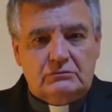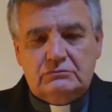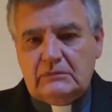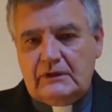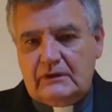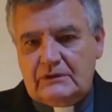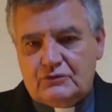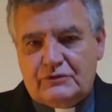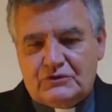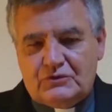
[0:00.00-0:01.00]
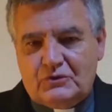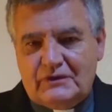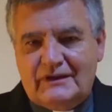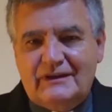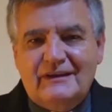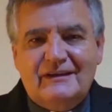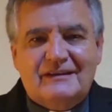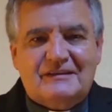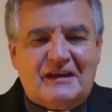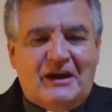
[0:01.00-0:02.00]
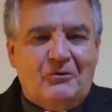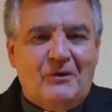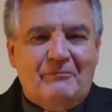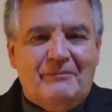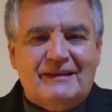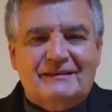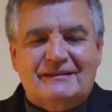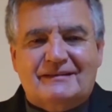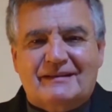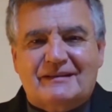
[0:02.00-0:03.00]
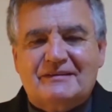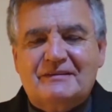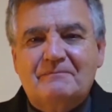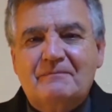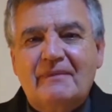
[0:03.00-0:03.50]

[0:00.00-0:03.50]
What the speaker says: successor of John 23rd.